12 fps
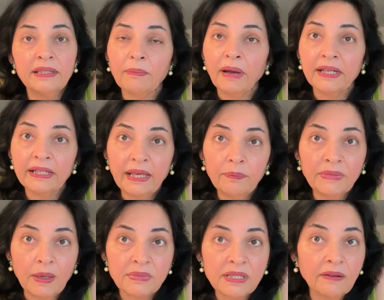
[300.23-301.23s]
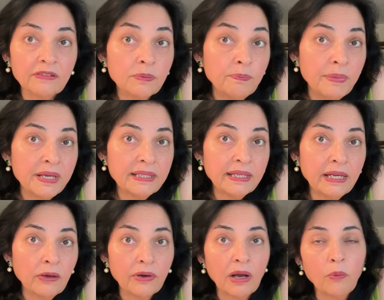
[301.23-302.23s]
they might keep themselves
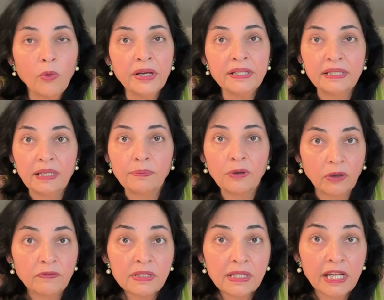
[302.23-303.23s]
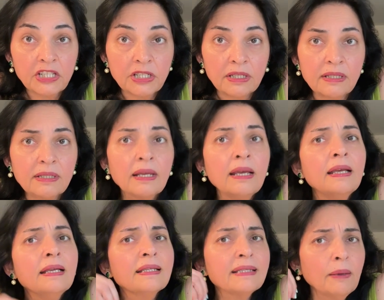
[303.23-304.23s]
busy or avoid deep conversations,
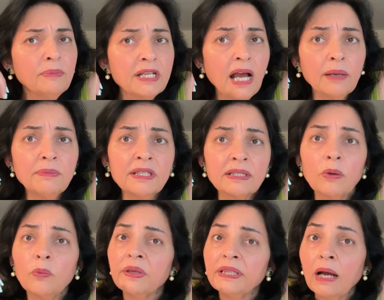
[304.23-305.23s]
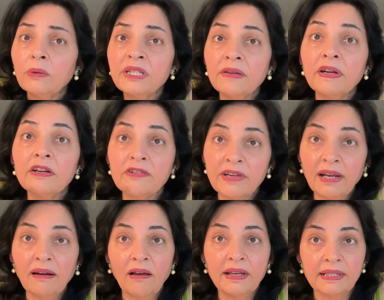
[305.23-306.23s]
sometimes without even
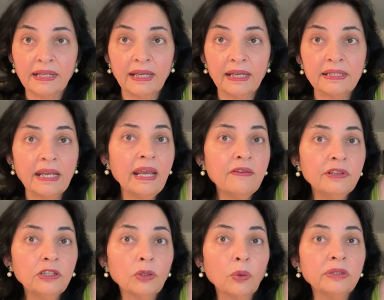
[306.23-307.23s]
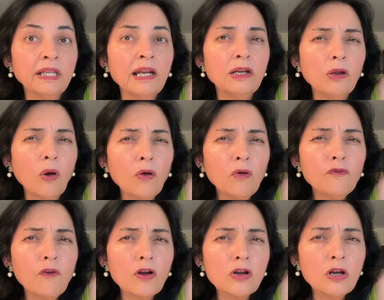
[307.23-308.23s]
realizing it, even though they long
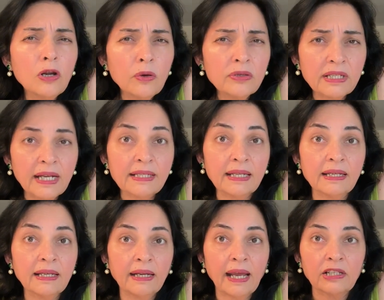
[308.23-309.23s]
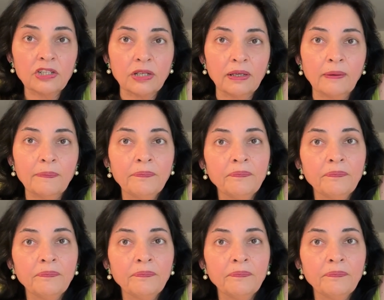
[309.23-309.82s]
for closeness and connection.